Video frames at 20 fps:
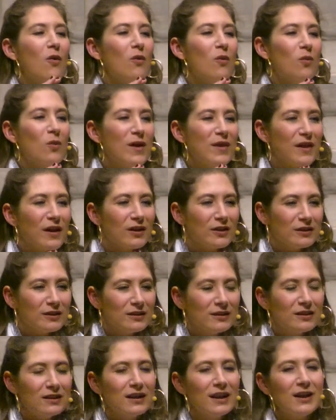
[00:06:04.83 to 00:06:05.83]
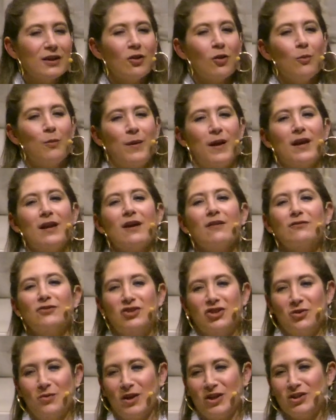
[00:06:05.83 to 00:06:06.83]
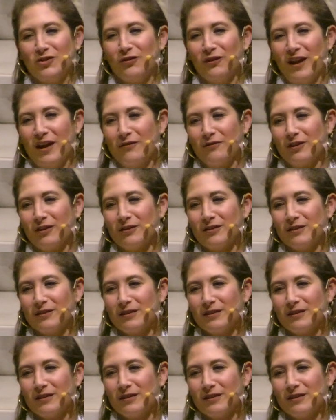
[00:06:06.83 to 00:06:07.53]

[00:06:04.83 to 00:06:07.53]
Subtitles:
with a little bit of Jewish flavor.